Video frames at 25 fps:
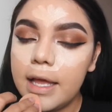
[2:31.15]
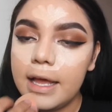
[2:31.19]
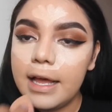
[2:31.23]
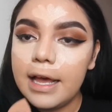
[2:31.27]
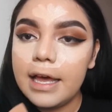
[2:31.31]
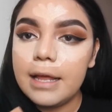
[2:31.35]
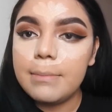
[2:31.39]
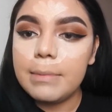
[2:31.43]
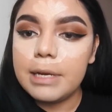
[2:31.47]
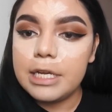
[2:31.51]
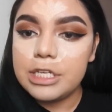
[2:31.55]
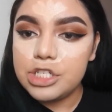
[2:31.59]

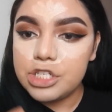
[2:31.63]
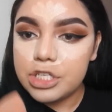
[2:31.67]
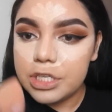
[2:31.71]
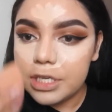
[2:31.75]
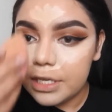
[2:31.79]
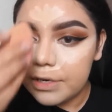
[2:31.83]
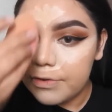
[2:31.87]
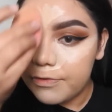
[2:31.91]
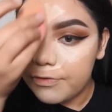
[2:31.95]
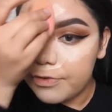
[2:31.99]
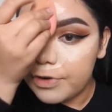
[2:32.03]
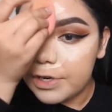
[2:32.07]
and my
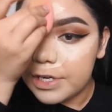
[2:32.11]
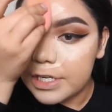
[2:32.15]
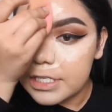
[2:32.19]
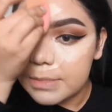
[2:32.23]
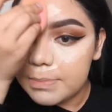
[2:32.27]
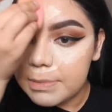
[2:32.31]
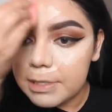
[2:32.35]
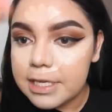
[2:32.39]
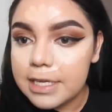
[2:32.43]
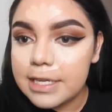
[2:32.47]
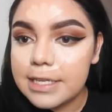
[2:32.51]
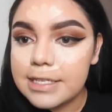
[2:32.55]
chin
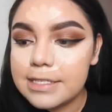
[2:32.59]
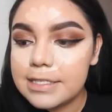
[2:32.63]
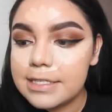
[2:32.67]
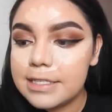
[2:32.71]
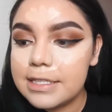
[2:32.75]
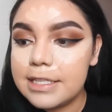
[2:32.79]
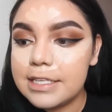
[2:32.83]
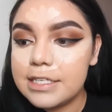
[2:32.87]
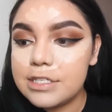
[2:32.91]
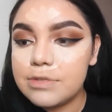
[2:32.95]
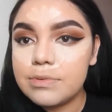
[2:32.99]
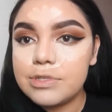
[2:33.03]
first, because
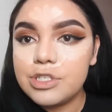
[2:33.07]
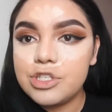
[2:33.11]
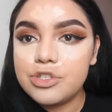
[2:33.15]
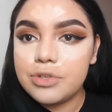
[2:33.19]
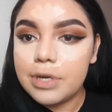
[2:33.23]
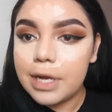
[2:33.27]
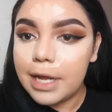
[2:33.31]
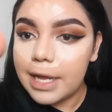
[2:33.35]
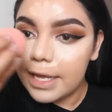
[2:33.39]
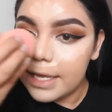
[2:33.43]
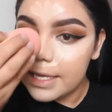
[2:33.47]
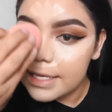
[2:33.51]
this one
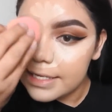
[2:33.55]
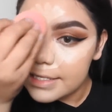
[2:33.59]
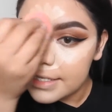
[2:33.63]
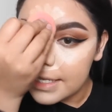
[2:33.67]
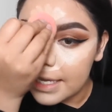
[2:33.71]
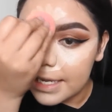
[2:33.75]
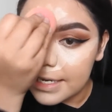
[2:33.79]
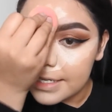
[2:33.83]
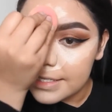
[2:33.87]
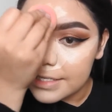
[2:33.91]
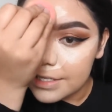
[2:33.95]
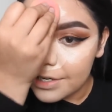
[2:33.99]
dries
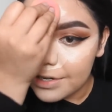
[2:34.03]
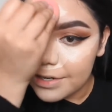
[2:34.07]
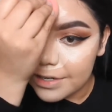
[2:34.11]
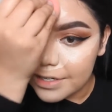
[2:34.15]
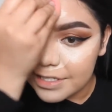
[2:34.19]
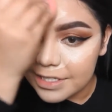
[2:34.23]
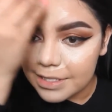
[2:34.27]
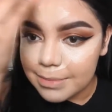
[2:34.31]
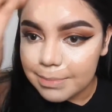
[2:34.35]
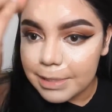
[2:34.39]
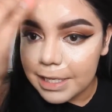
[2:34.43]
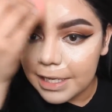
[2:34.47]
and it's
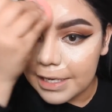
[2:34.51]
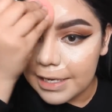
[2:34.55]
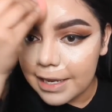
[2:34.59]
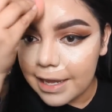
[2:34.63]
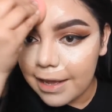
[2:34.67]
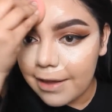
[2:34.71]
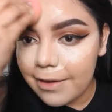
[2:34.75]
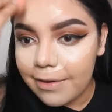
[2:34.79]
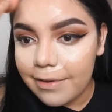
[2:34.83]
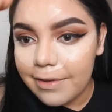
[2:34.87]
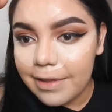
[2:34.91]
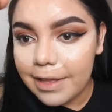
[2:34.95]
harder to blend
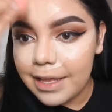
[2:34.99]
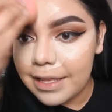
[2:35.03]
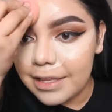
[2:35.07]
out